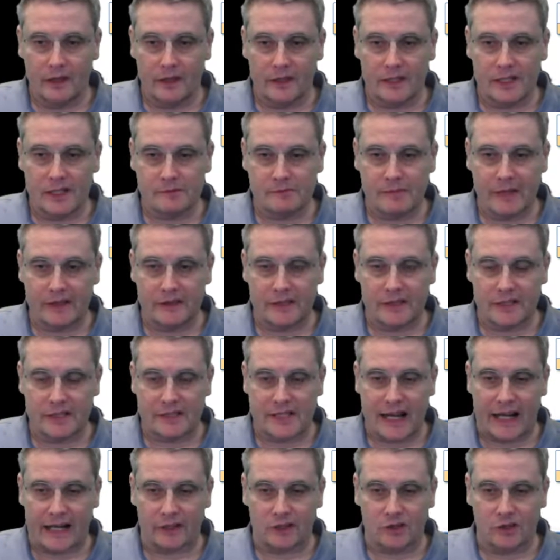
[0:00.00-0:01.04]
These methods
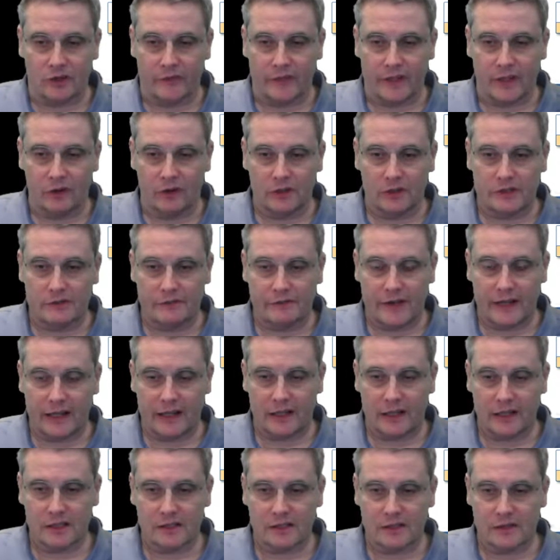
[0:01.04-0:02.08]
act on the
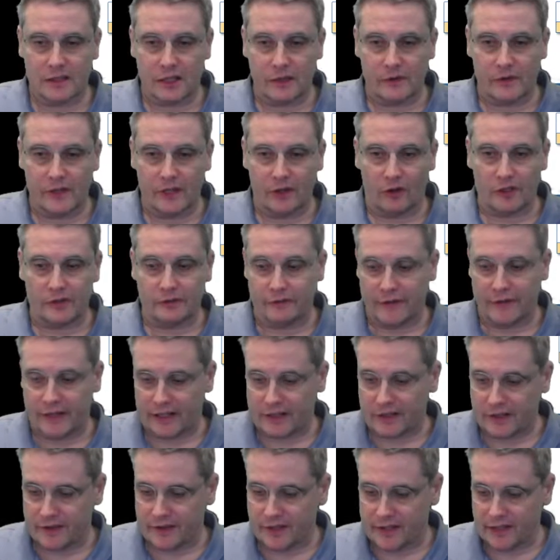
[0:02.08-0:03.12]
artifacts, so the artifacts
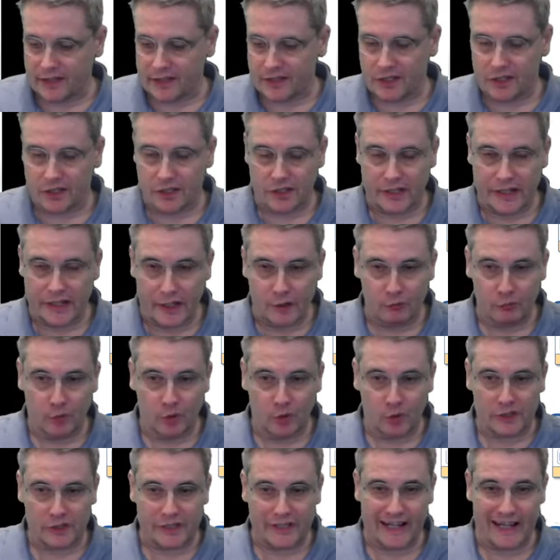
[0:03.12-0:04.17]
are things that are
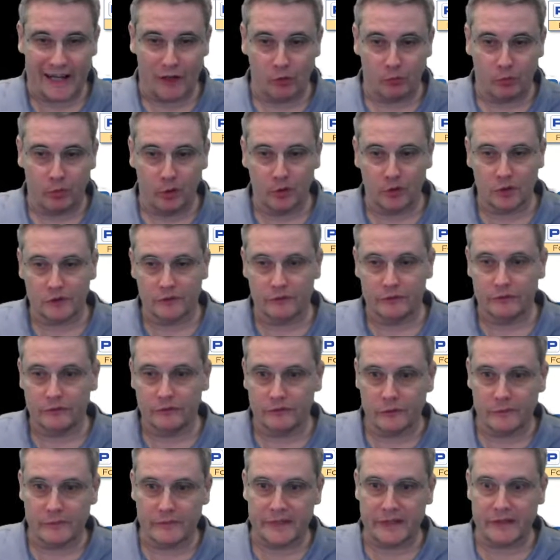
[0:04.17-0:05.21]
input and output
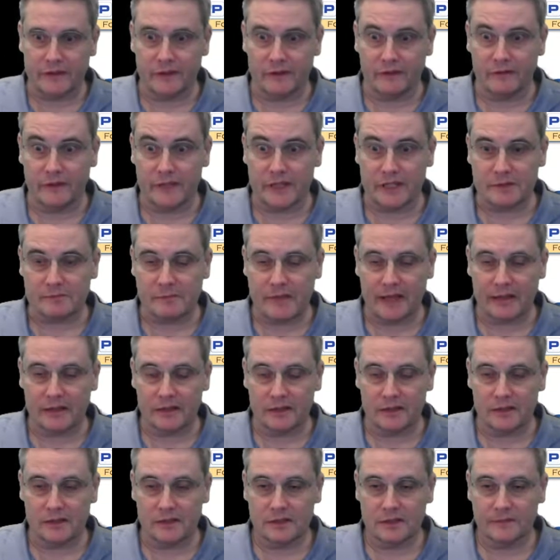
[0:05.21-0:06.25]
from these
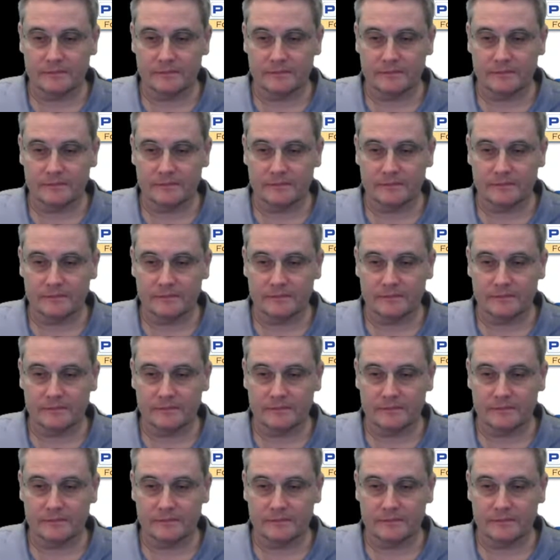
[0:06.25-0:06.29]
methods.